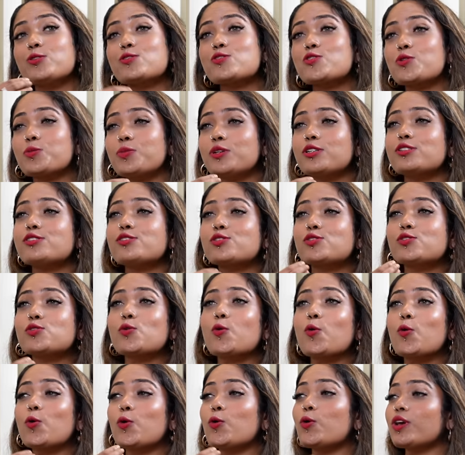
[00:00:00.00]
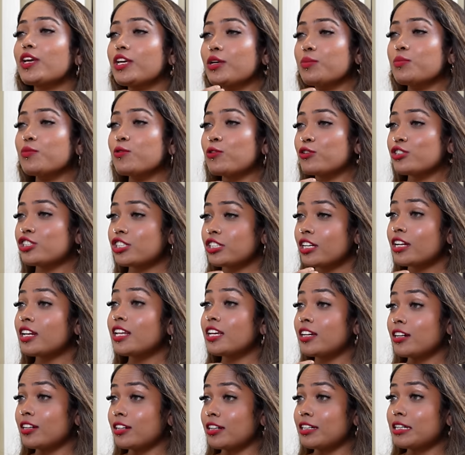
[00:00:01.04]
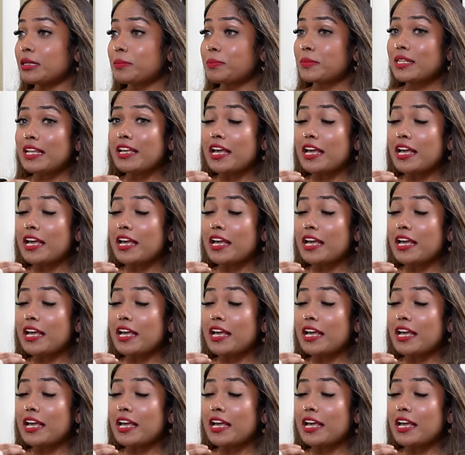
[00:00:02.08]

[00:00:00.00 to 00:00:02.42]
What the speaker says: used to be so emotionally hurt.